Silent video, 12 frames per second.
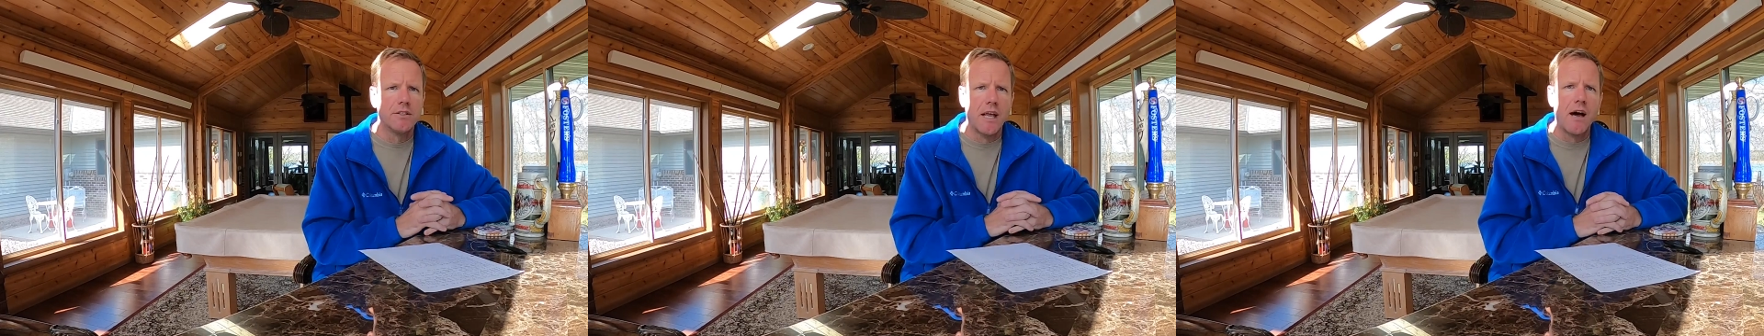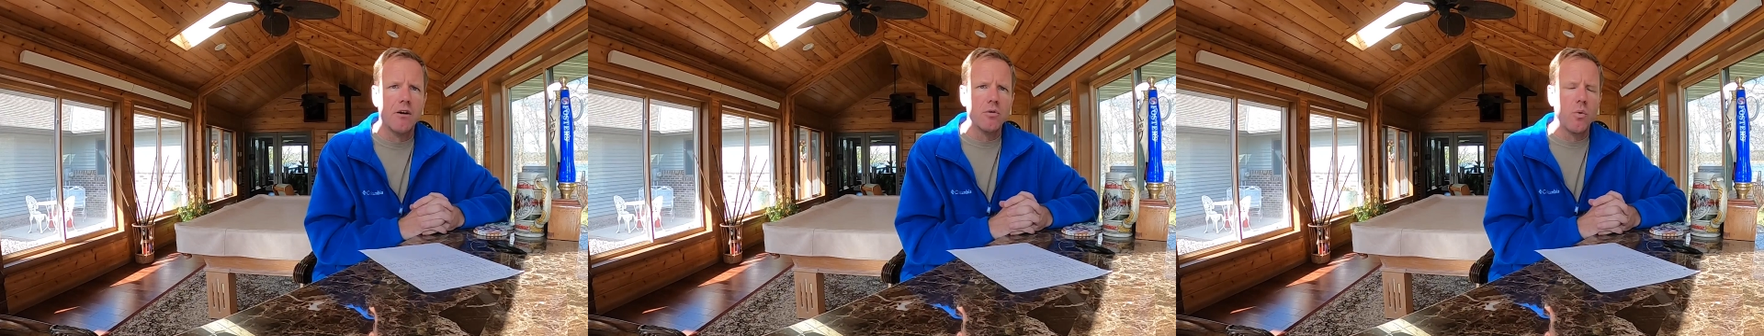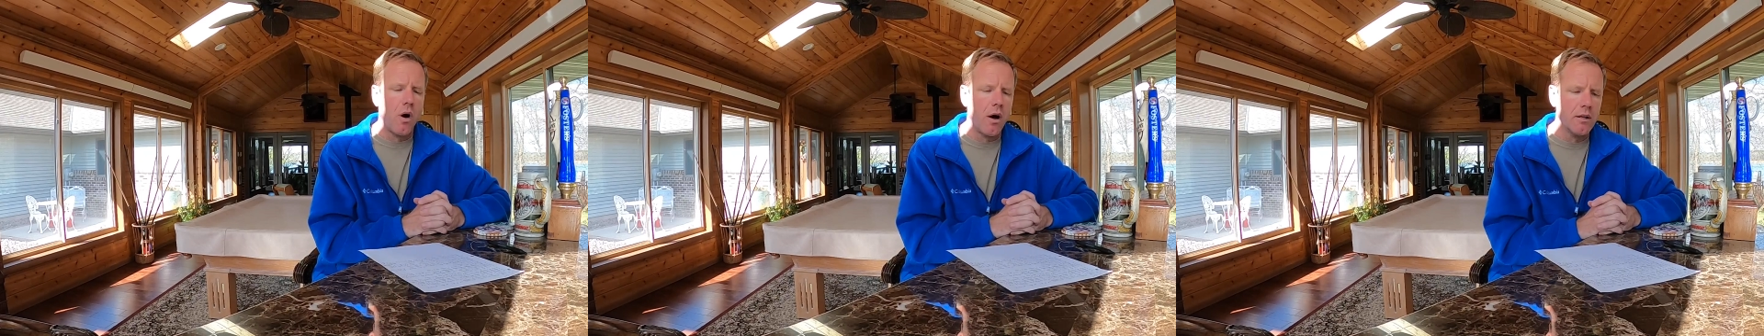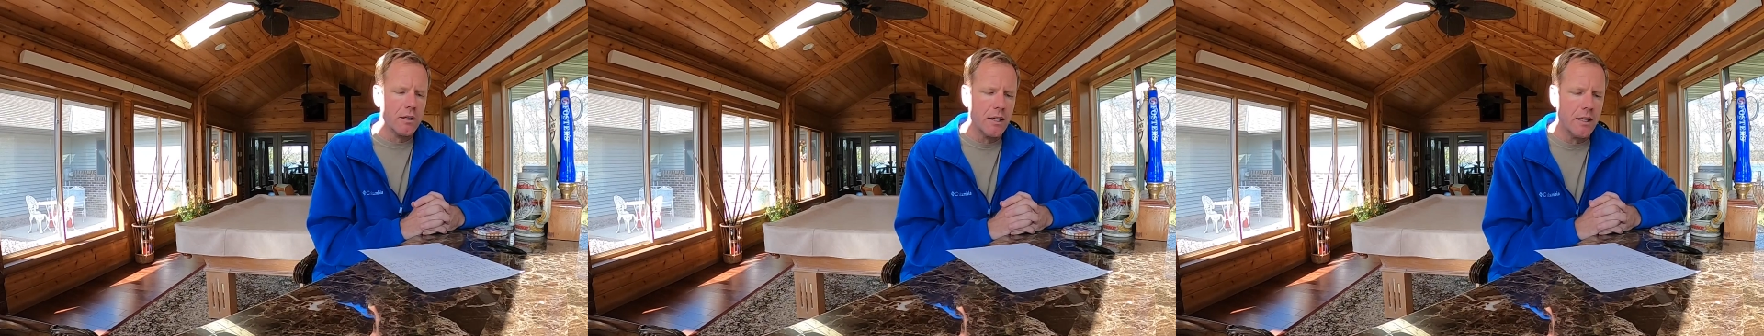sound
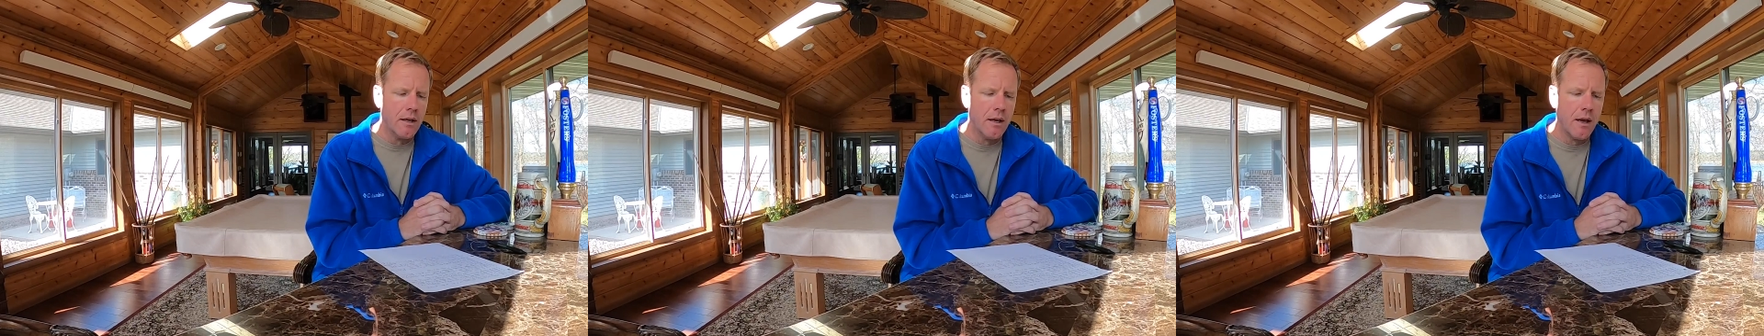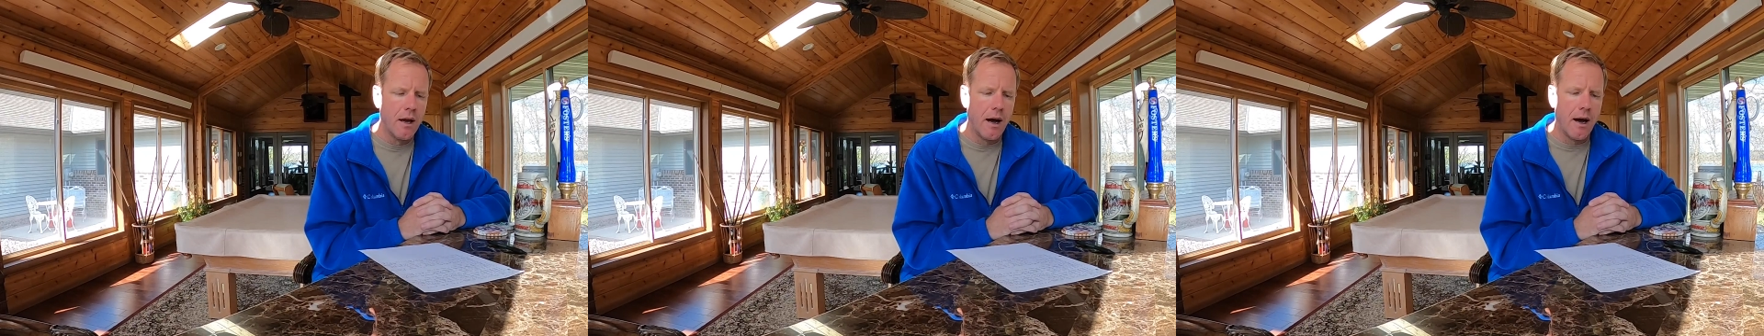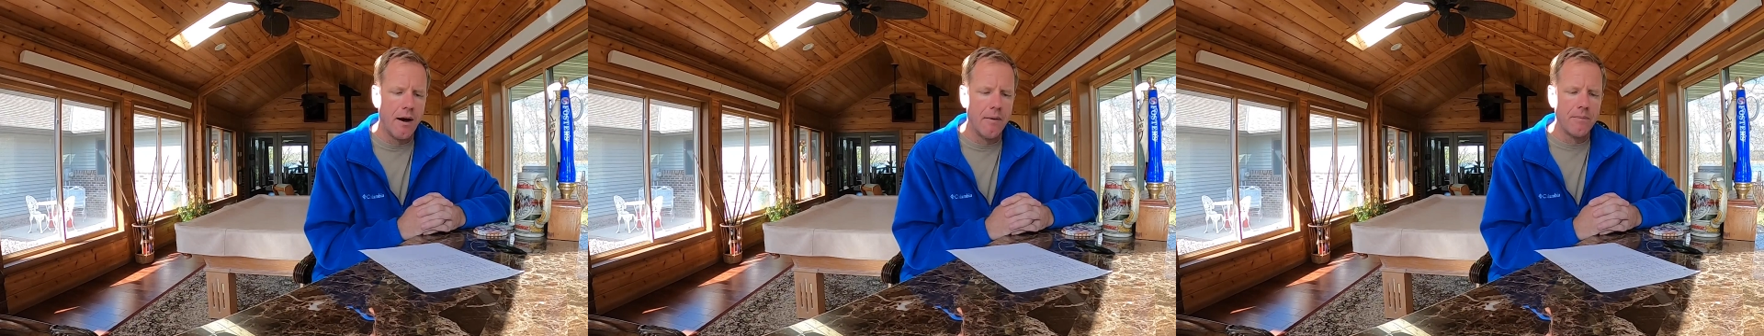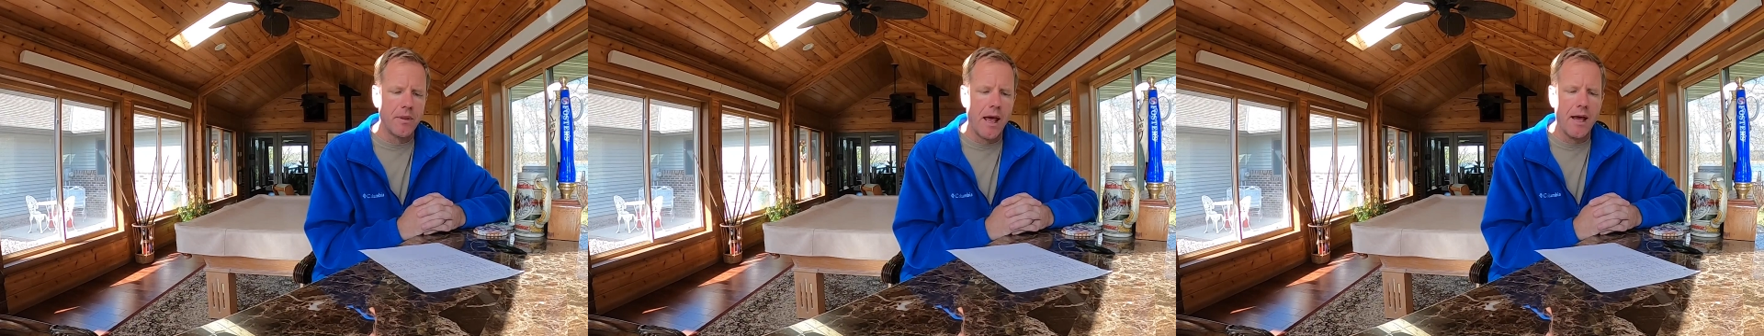quality,
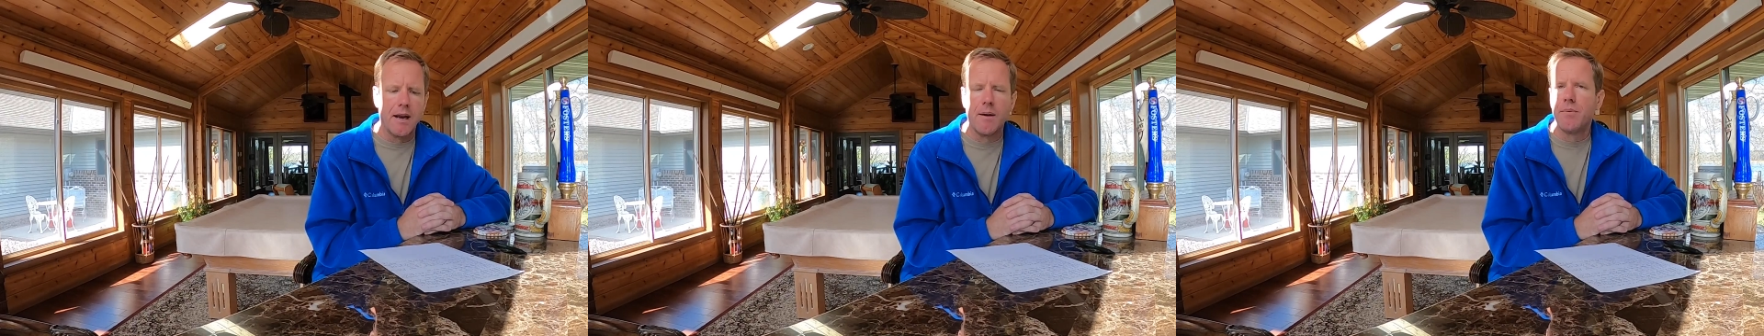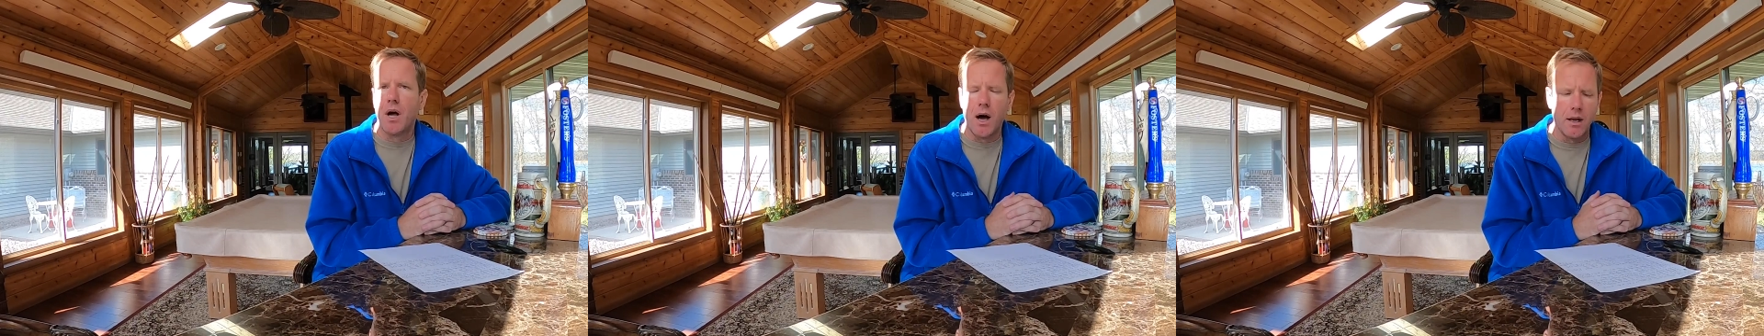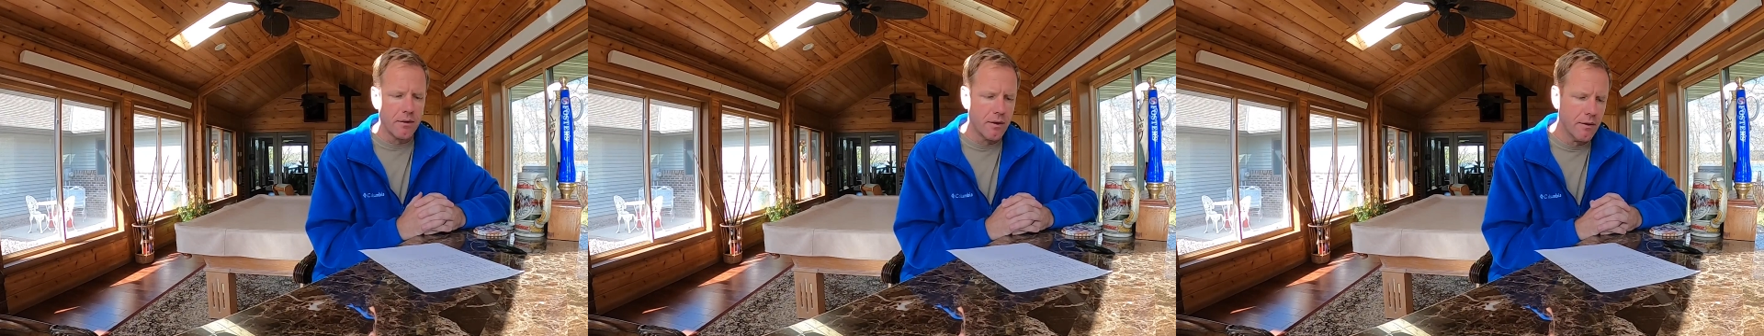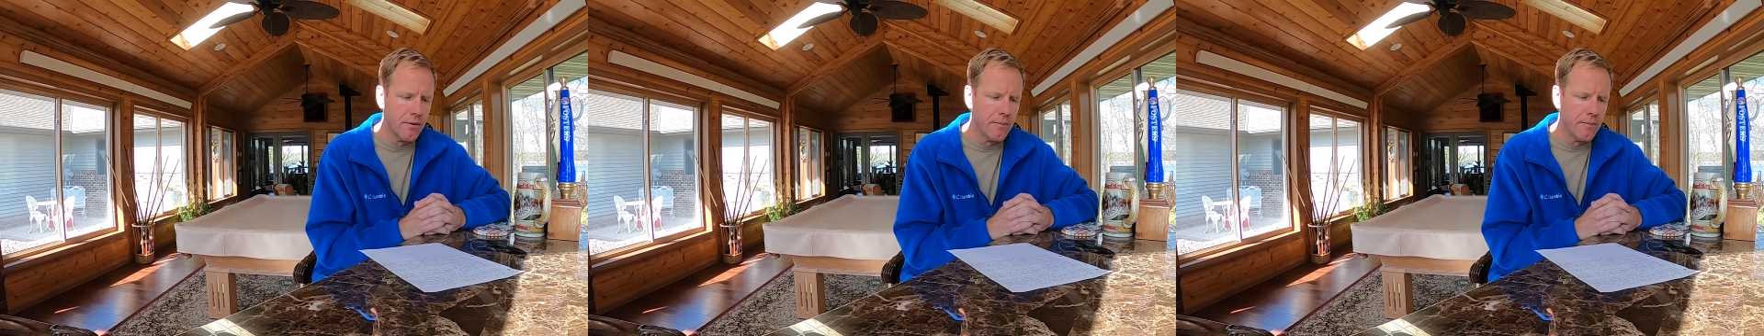and I'm not.